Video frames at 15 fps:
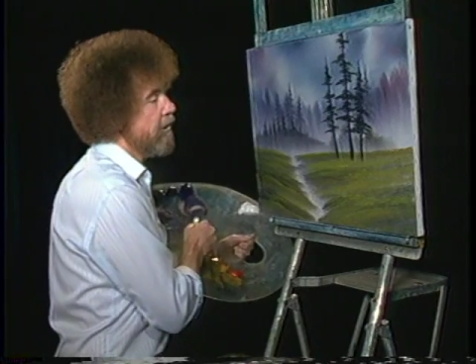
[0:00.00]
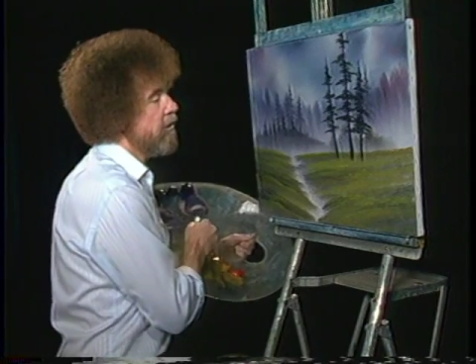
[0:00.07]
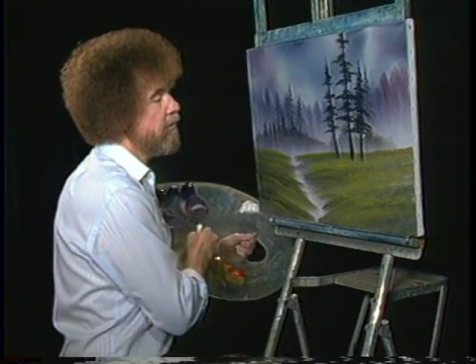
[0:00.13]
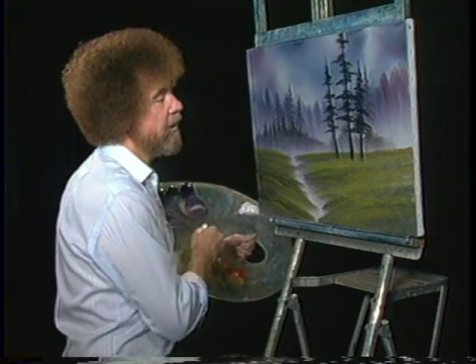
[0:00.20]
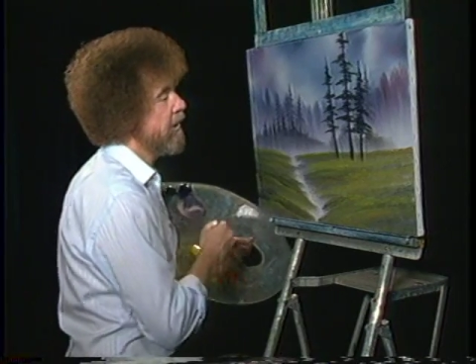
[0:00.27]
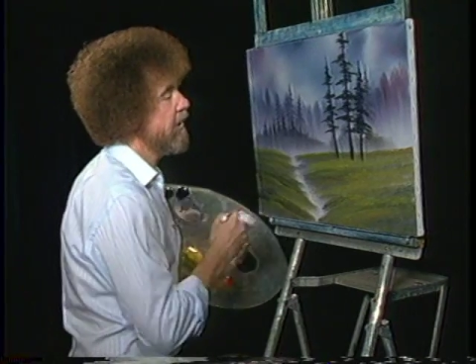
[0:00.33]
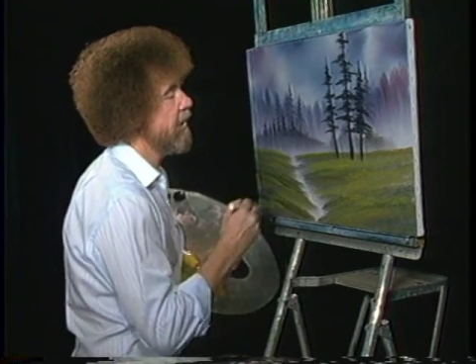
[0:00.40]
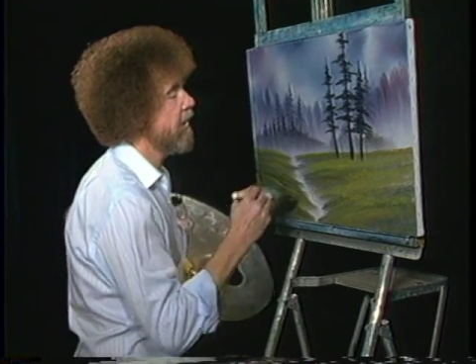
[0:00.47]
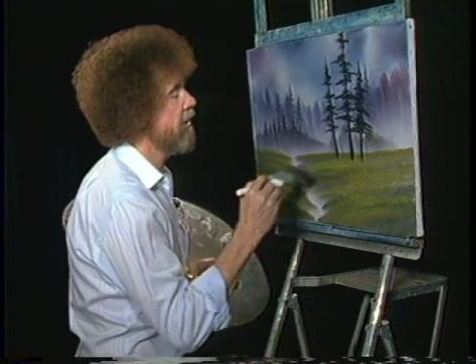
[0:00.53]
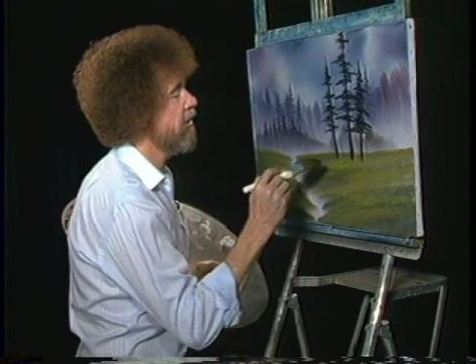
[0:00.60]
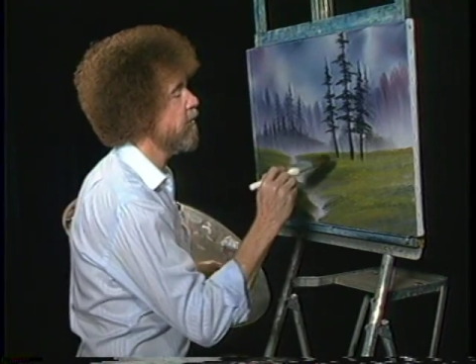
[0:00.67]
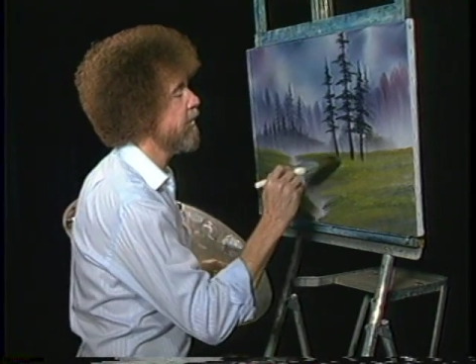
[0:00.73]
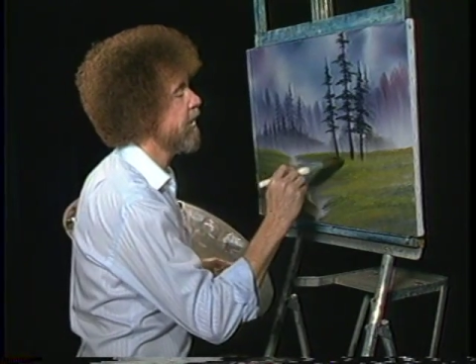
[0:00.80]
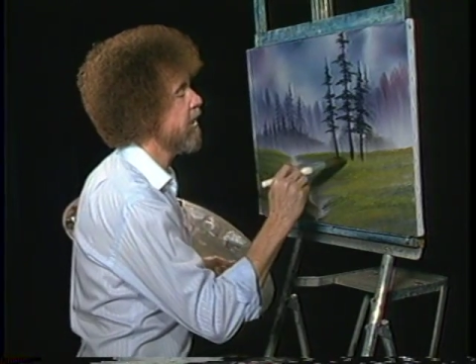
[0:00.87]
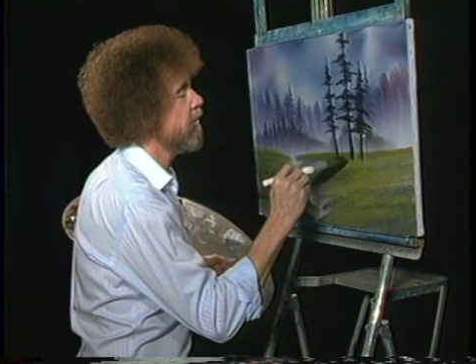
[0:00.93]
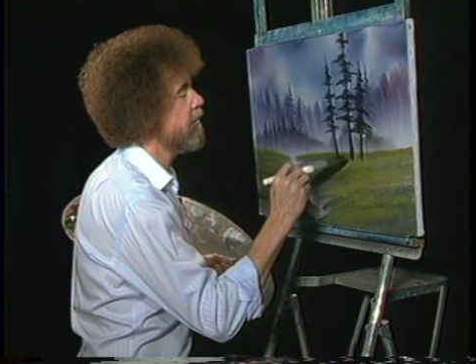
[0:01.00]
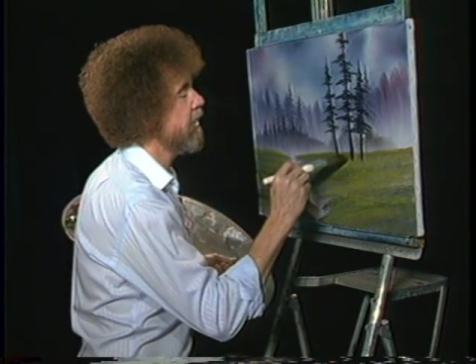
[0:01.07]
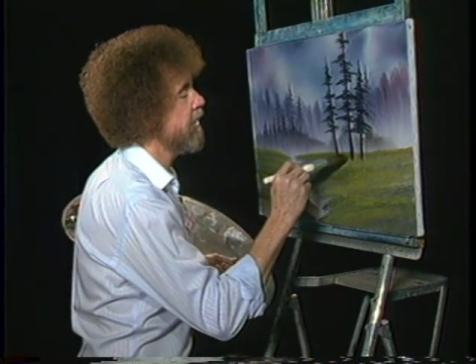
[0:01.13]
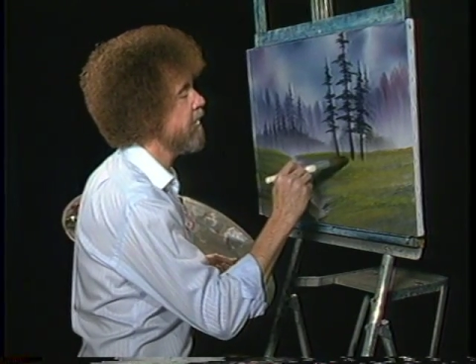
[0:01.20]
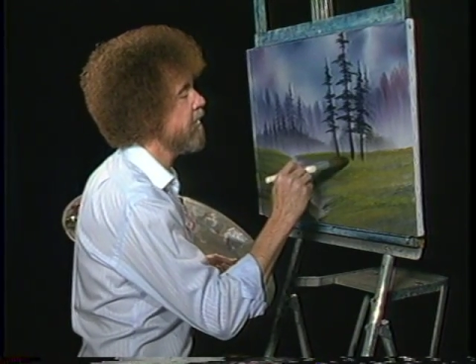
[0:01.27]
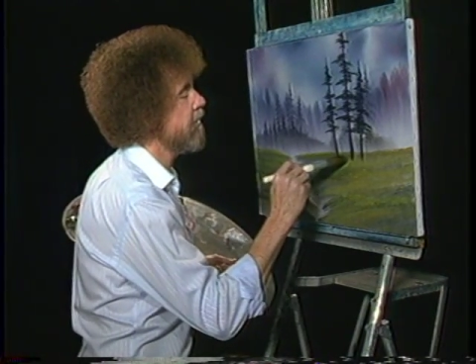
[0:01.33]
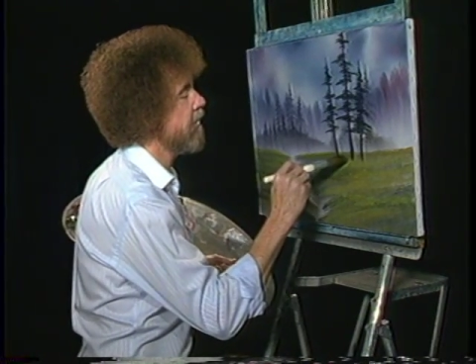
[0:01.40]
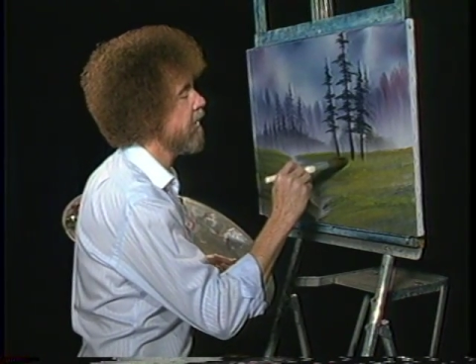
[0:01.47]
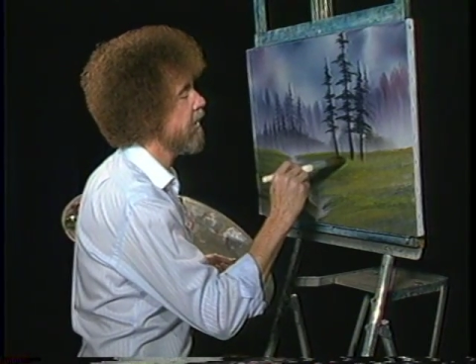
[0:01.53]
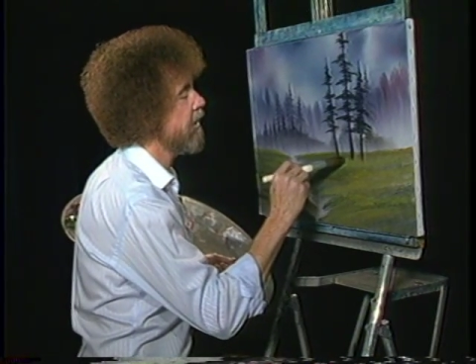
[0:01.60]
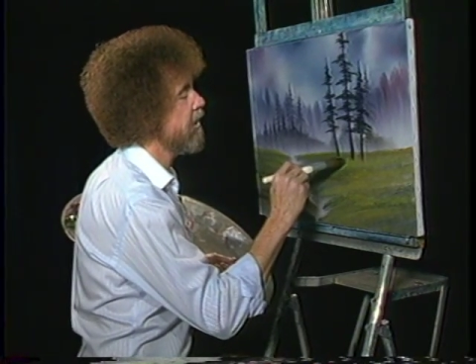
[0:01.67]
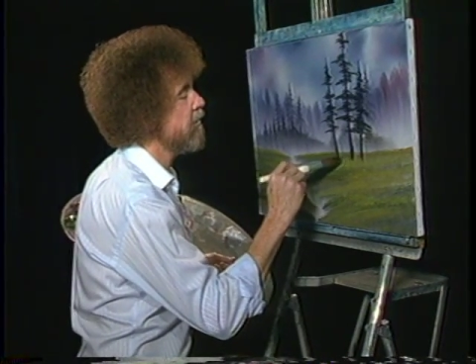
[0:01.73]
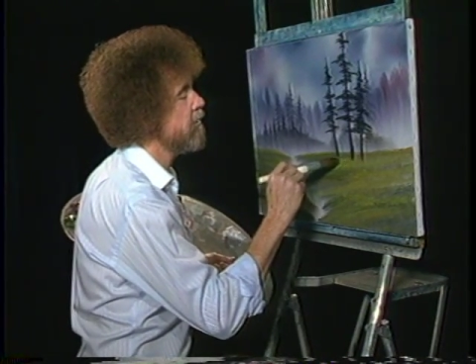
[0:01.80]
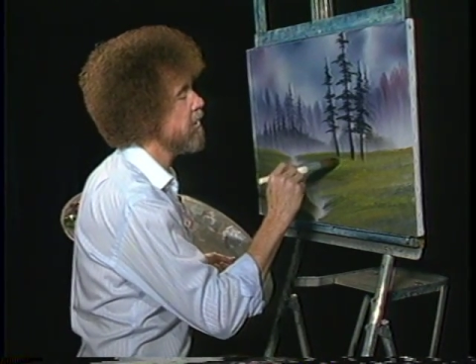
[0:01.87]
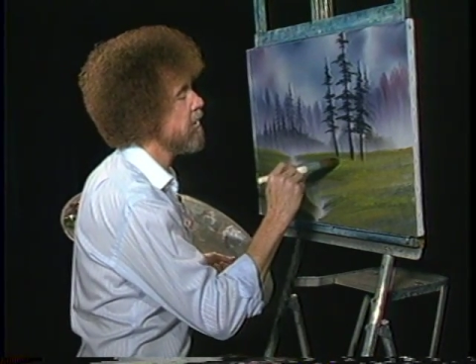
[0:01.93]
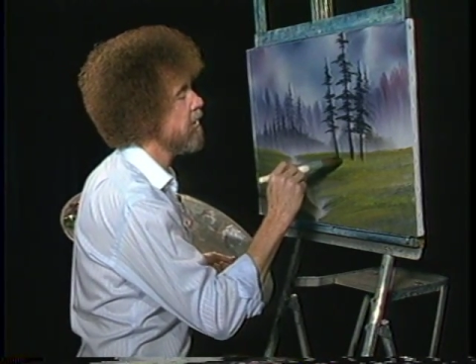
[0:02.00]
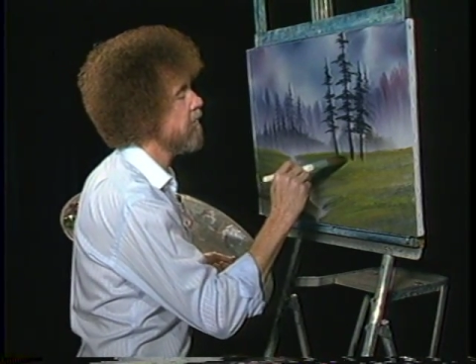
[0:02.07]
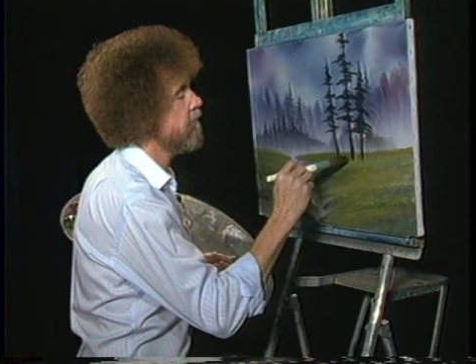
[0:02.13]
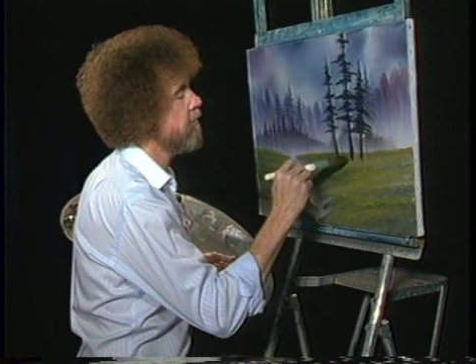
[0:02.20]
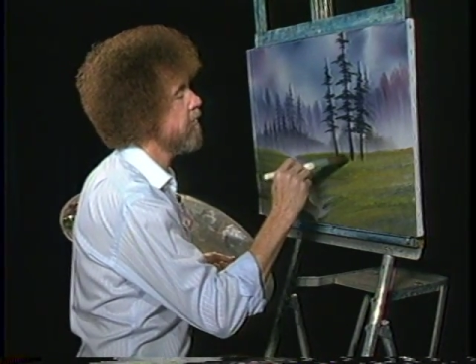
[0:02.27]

little bit of the yellow. can Come down here and clean up his little